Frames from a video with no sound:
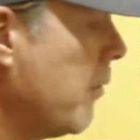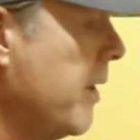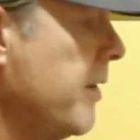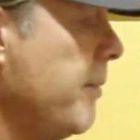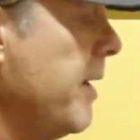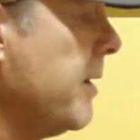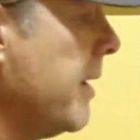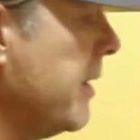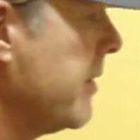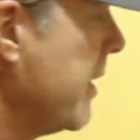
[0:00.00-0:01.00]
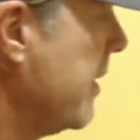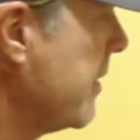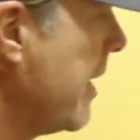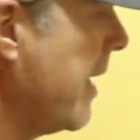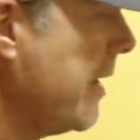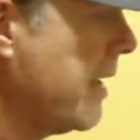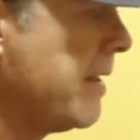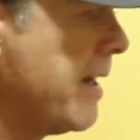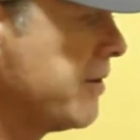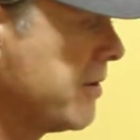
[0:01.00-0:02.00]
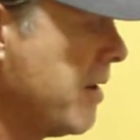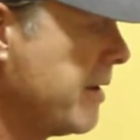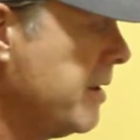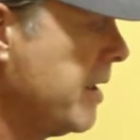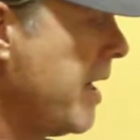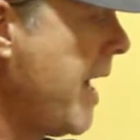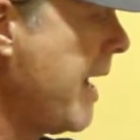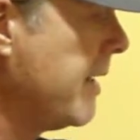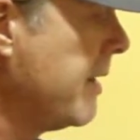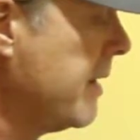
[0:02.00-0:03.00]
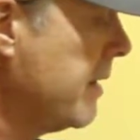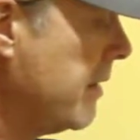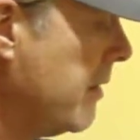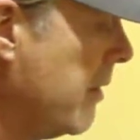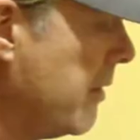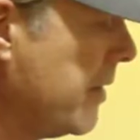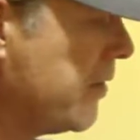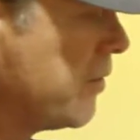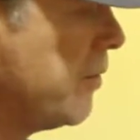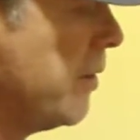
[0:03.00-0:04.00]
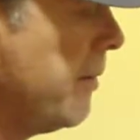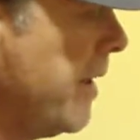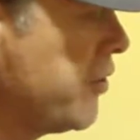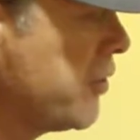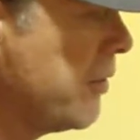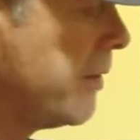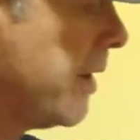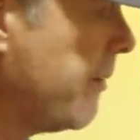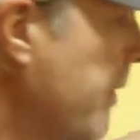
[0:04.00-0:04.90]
one of the big things is, I guess, talking to Kat, you know, is you want to make sure that